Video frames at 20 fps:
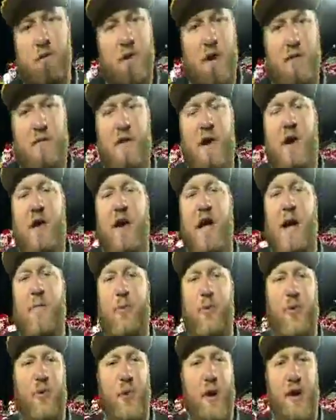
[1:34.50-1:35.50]
Very
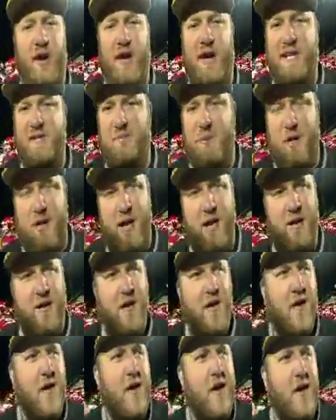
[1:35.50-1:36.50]
happy with the way our guys played.
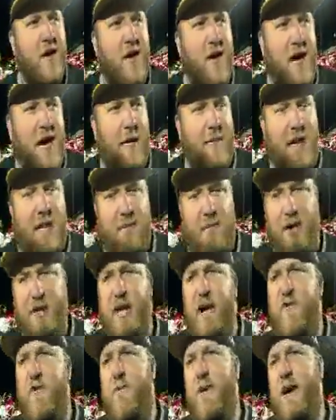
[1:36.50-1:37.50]
Got the
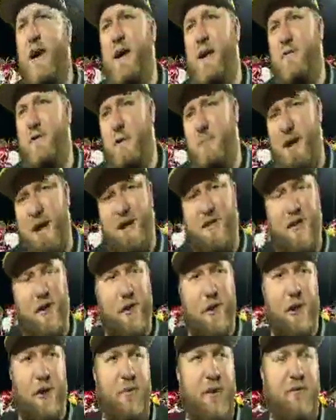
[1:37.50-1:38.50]
monkey off our back
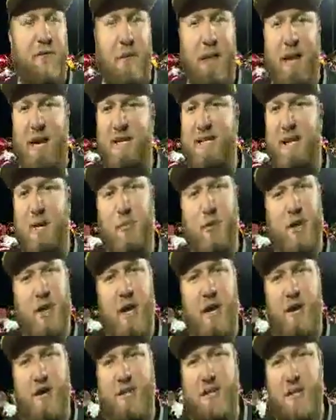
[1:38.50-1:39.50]
there a little bit from the last couple of
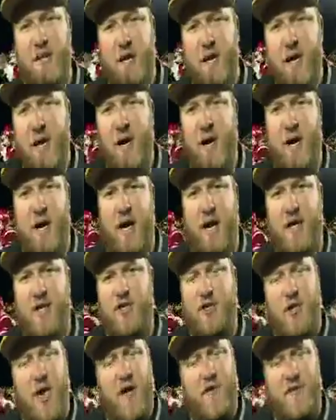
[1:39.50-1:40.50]
years.
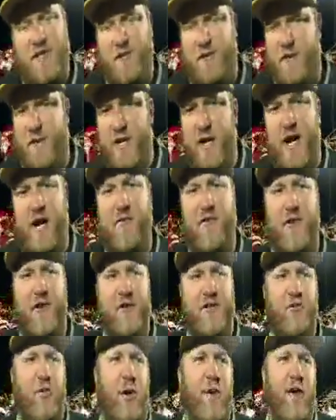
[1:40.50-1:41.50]
Driver's seat for the
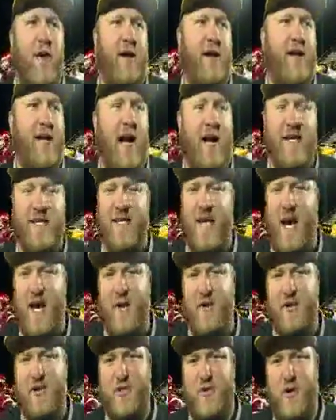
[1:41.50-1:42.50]
conference, won the county
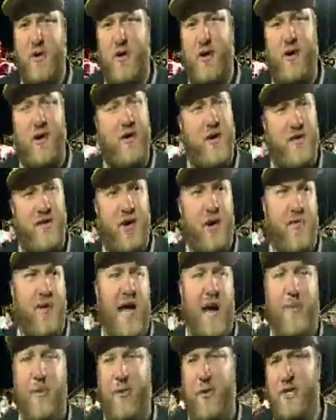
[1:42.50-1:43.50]
title, so couldn't
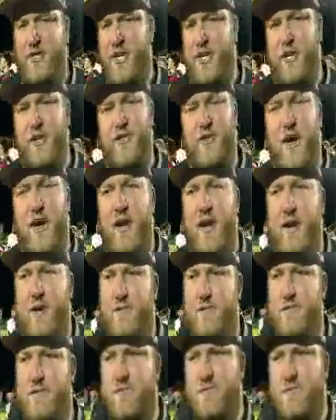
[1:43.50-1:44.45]
be happy with our seniors right now.